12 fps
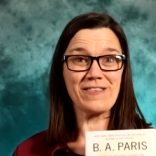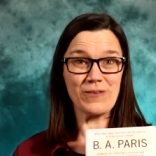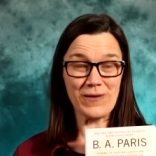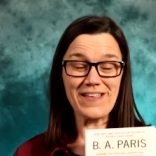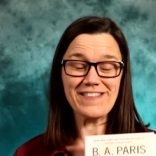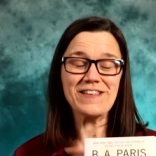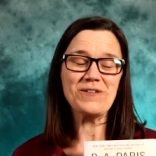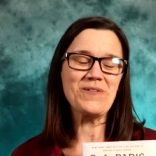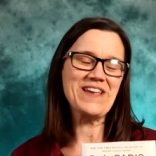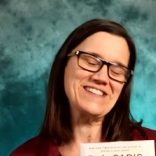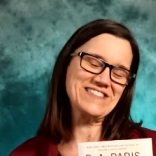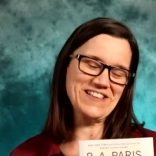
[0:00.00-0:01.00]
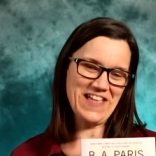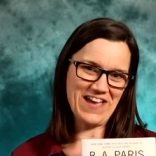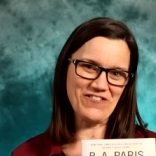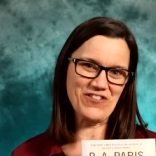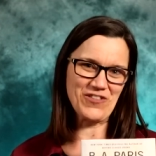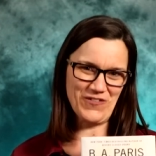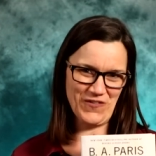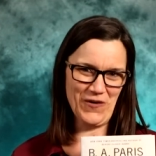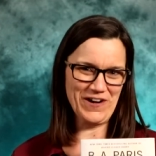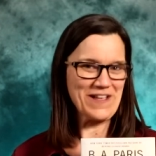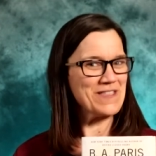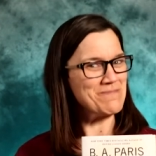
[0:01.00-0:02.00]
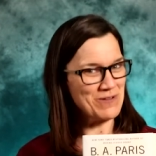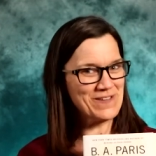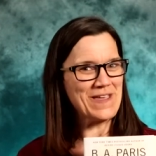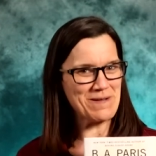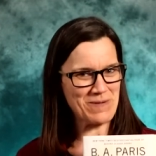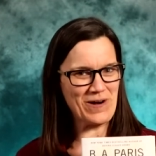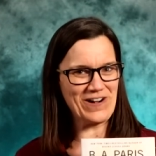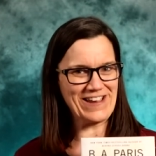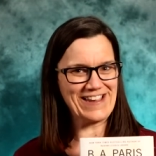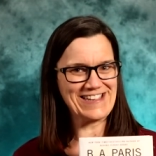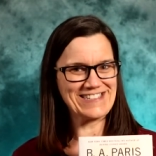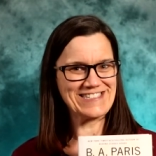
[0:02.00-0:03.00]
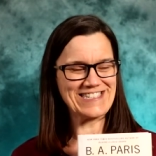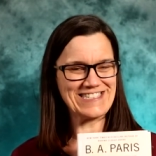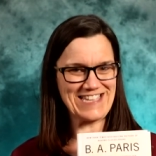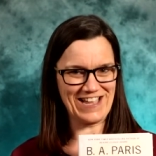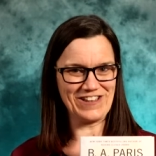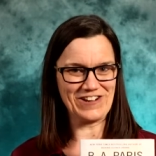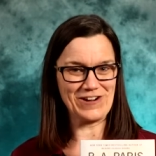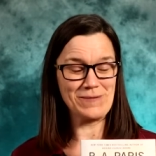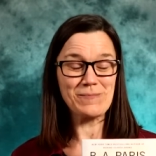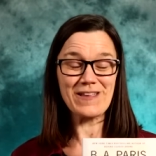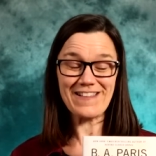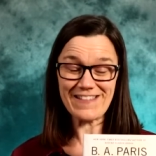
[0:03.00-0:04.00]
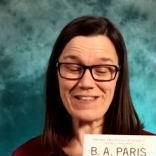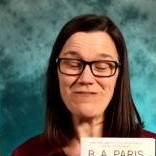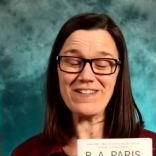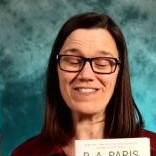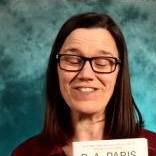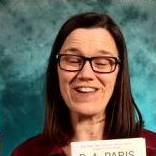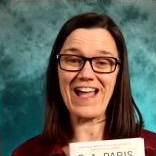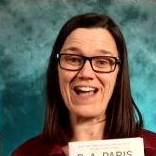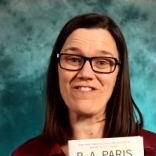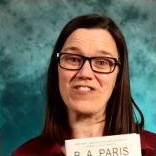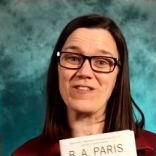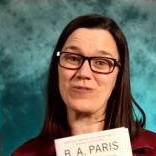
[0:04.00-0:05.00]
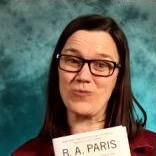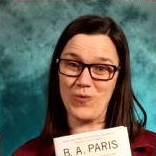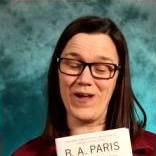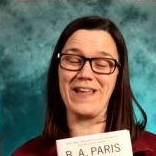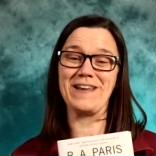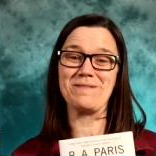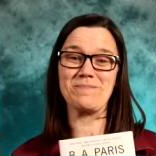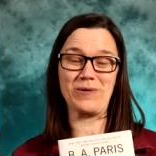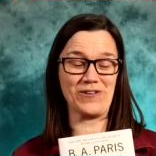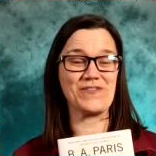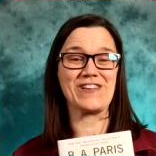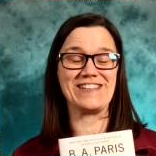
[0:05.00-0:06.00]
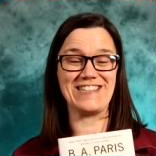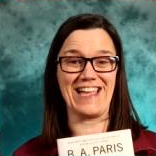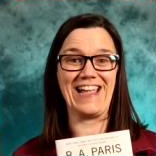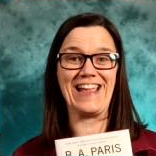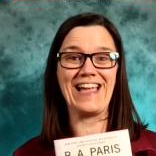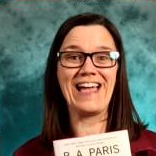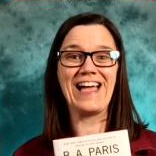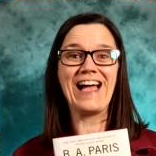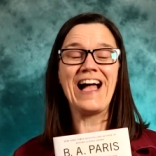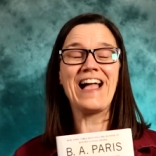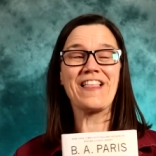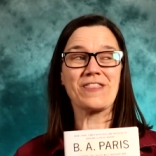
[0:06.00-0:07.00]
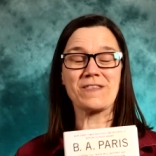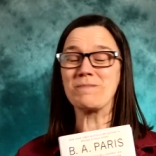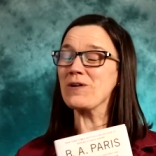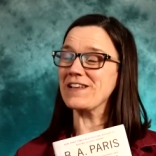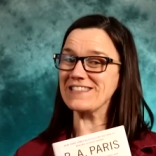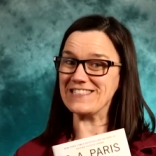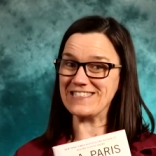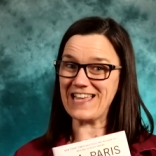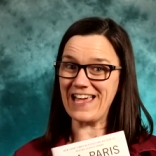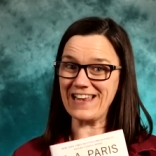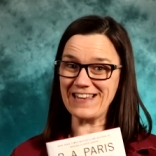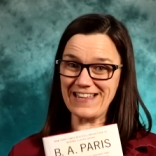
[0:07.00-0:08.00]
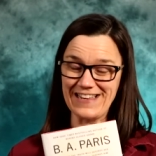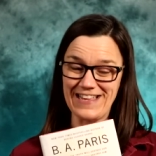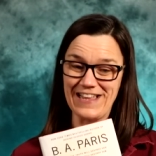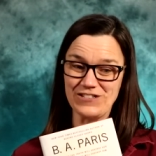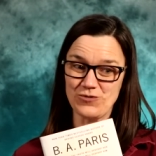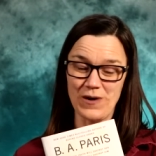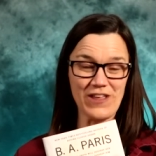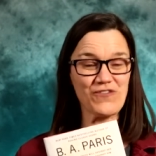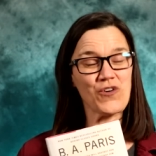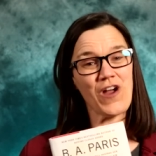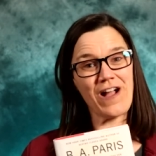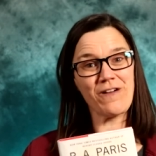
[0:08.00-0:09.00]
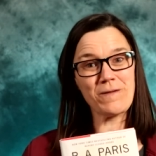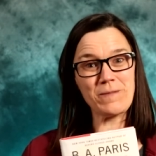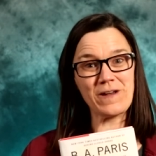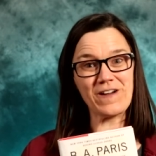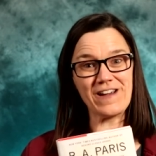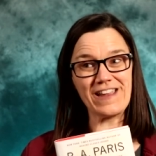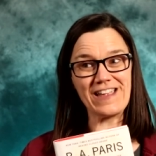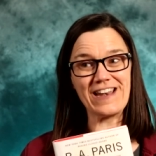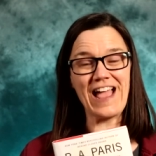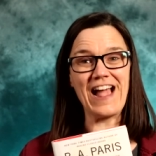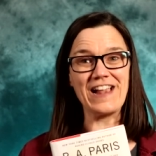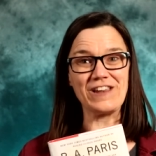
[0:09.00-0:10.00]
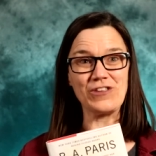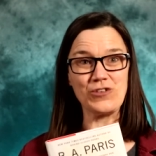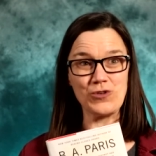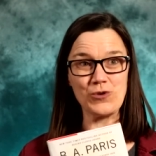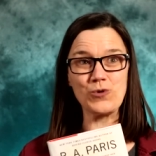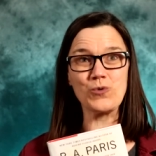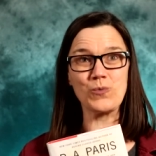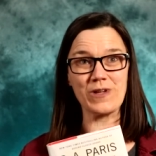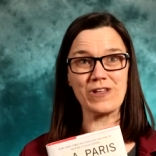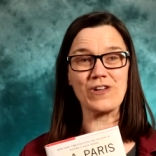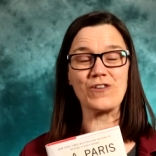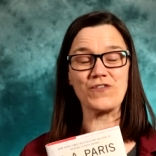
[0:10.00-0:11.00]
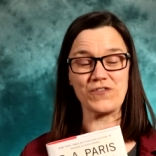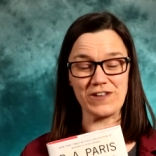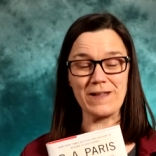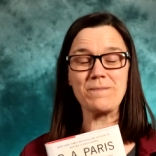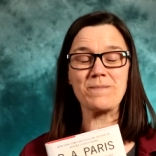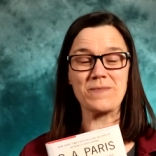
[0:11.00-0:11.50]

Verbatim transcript: So he's going to wait until after the fortieth birthday party to tell her, because he wants her to have this one perfect day. This book is set in a twenty-four hour period, and you will flip